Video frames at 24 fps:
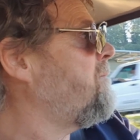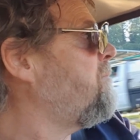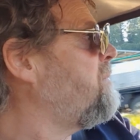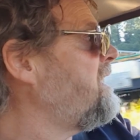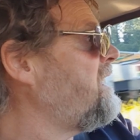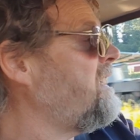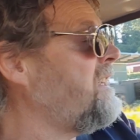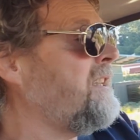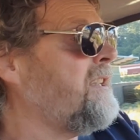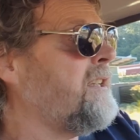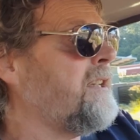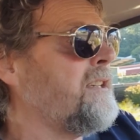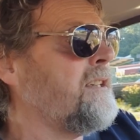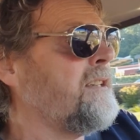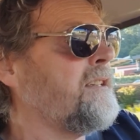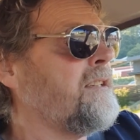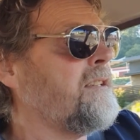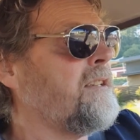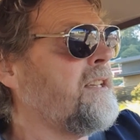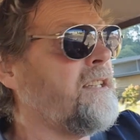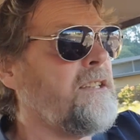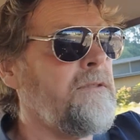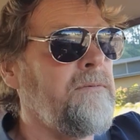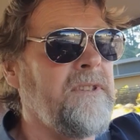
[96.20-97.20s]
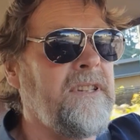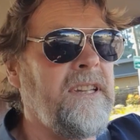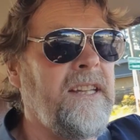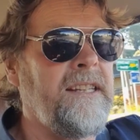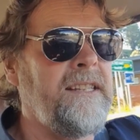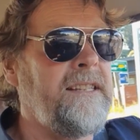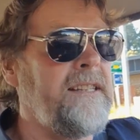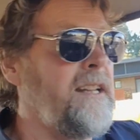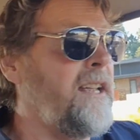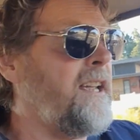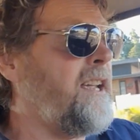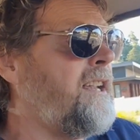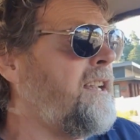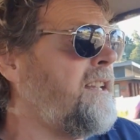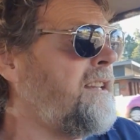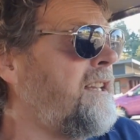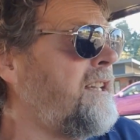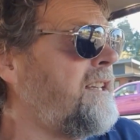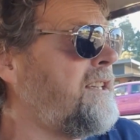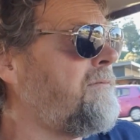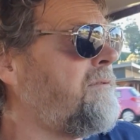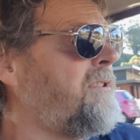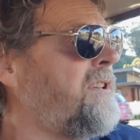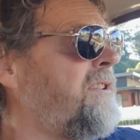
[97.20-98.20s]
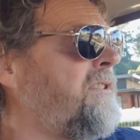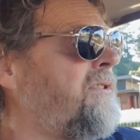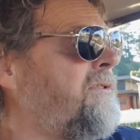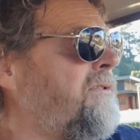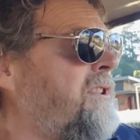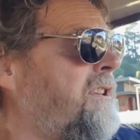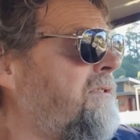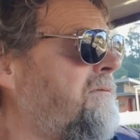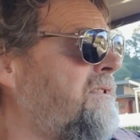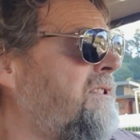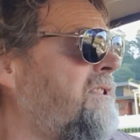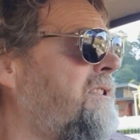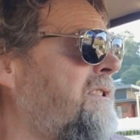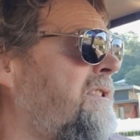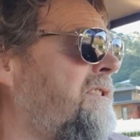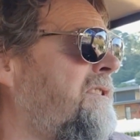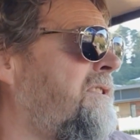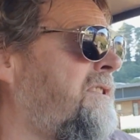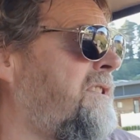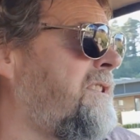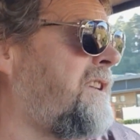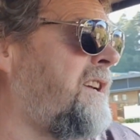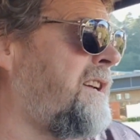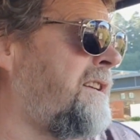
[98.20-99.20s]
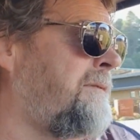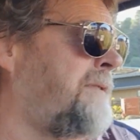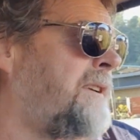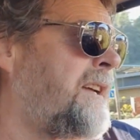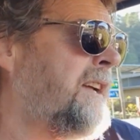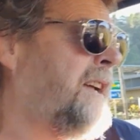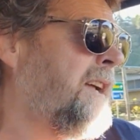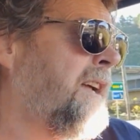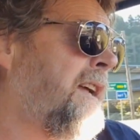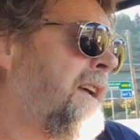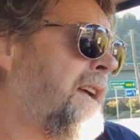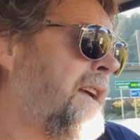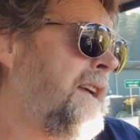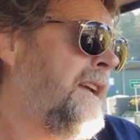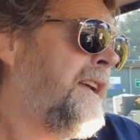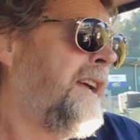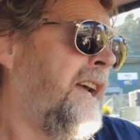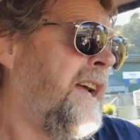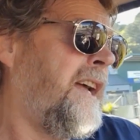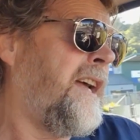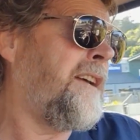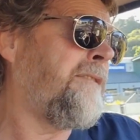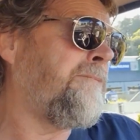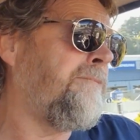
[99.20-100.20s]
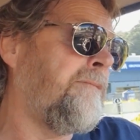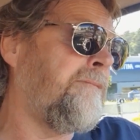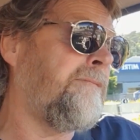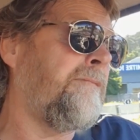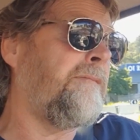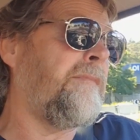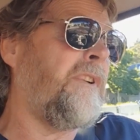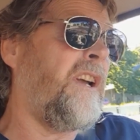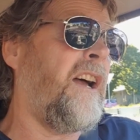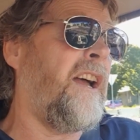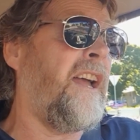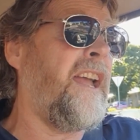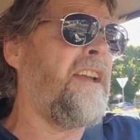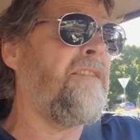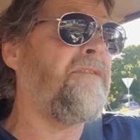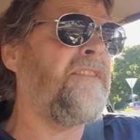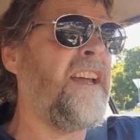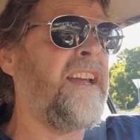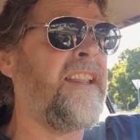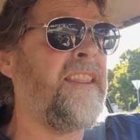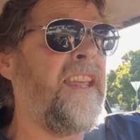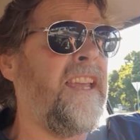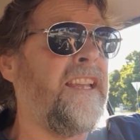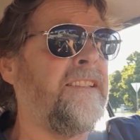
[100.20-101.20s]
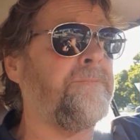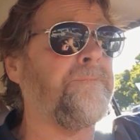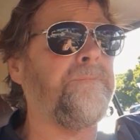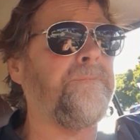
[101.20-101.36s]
big, that's what they say, and that's what I thought I would do. So I have done that.